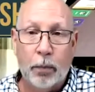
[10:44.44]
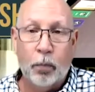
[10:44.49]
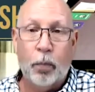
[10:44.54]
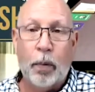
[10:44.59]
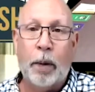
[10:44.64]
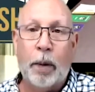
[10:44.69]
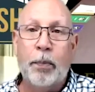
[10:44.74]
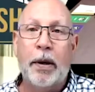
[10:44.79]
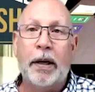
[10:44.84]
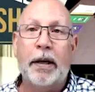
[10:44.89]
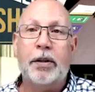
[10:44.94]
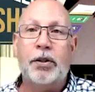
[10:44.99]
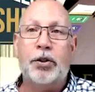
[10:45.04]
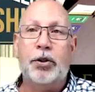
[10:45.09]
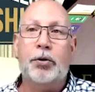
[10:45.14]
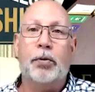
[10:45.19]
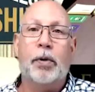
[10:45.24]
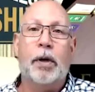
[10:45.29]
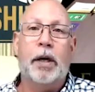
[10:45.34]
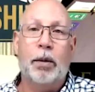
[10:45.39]
my biggest
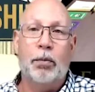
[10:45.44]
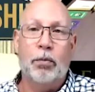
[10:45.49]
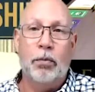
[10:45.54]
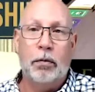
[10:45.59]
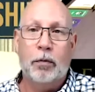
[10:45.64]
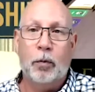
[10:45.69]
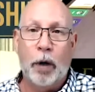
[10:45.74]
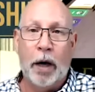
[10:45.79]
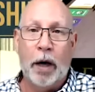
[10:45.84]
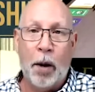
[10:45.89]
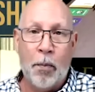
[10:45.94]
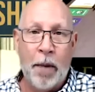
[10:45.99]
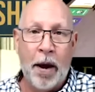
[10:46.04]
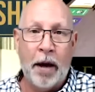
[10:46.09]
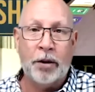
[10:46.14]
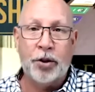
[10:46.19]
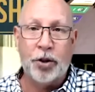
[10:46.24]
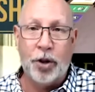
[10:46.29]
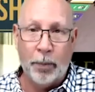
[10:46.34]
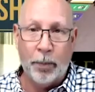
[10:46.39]
dream when I met
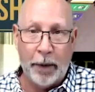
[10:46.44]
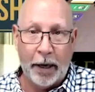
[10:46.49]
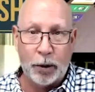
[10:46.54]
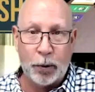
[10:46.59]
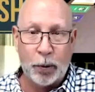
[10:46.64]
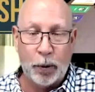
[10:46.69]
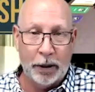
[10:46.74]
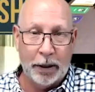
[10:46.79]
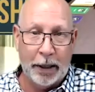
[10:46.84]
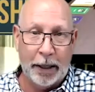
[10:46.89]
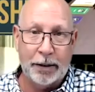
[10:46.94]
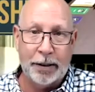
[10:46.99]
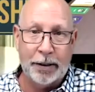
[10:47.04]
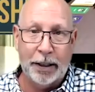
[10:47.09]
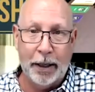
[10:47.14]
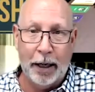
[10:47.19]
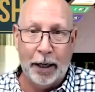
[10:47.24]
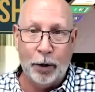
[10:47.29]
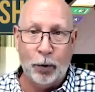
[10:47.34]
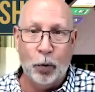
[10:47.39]
John Maxwell in nineteen
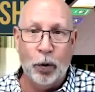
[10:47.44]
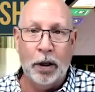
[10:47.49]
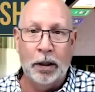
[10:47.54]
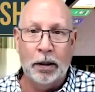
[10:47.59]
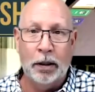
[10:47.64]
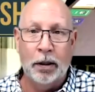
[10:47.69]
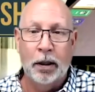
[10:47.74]
ninety-one